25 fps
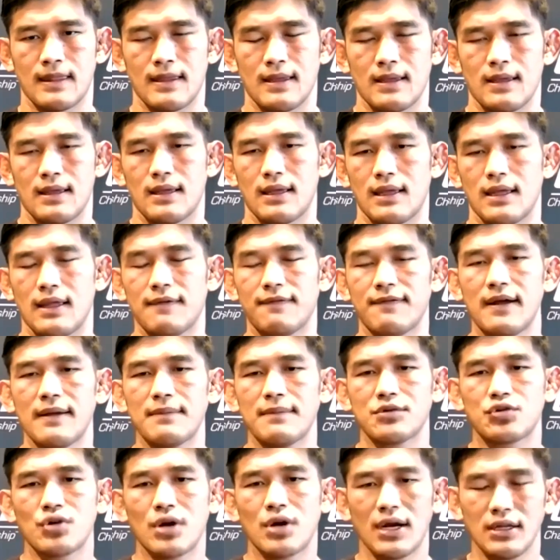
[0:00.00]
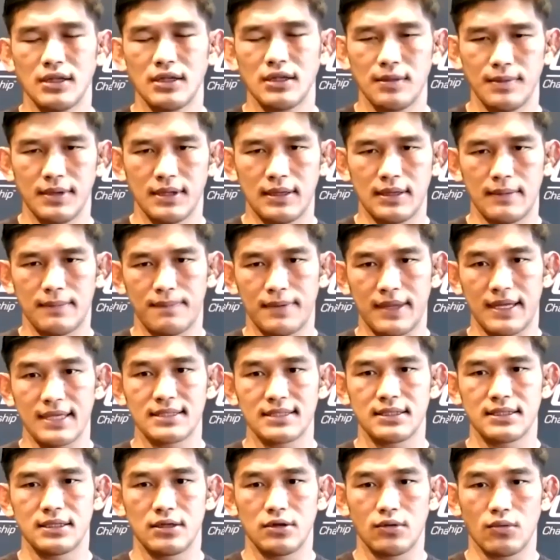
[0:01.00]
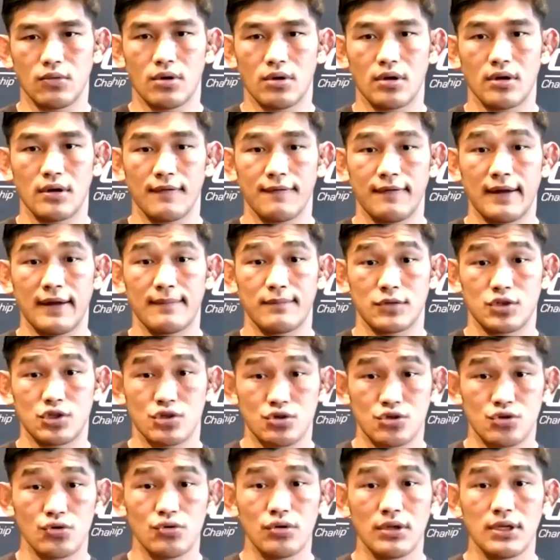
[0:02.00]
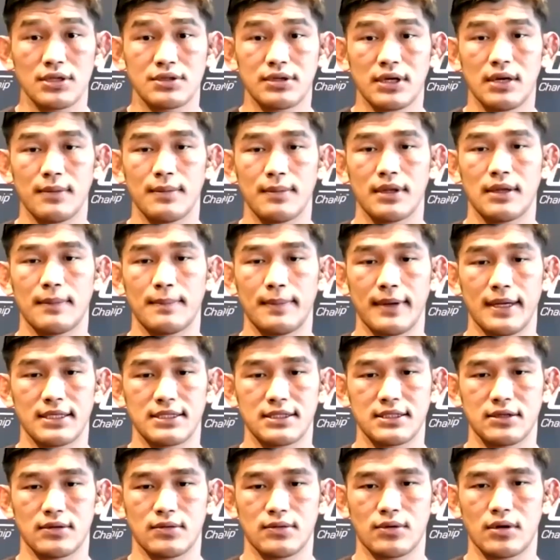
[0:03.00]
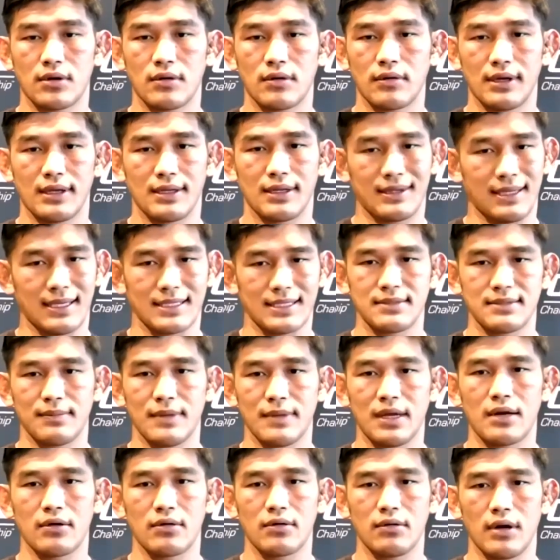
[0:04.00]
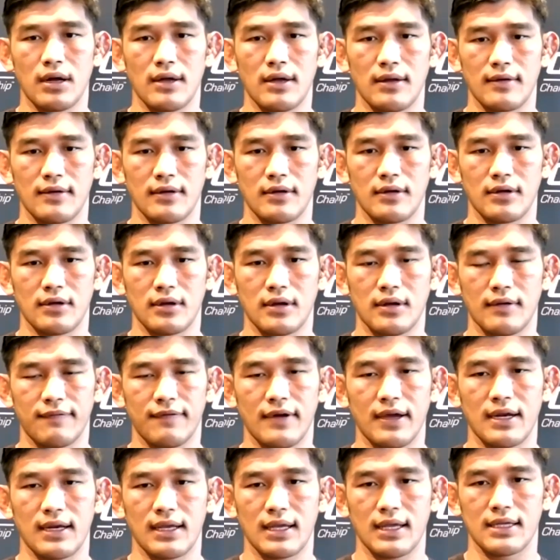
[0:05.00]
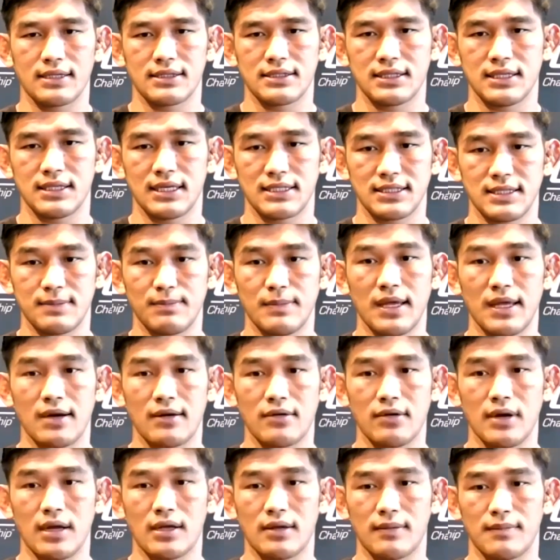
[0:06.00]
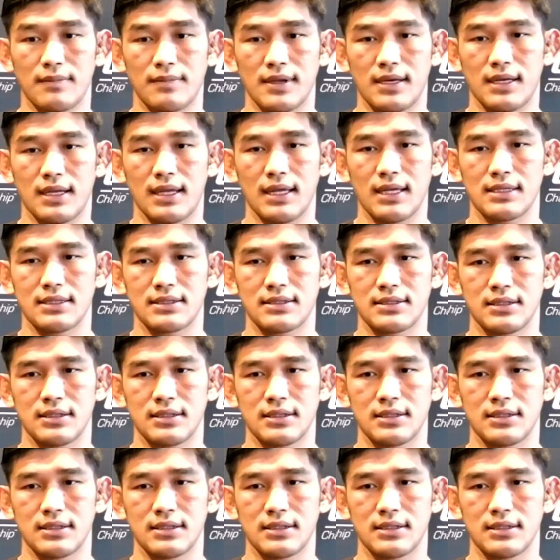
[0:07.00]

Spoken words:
If I'm trying to be the best in the world, if I'm truly trying to be the best in the world, it doesn't matter who I fight against. It doesn't matter who I compete against.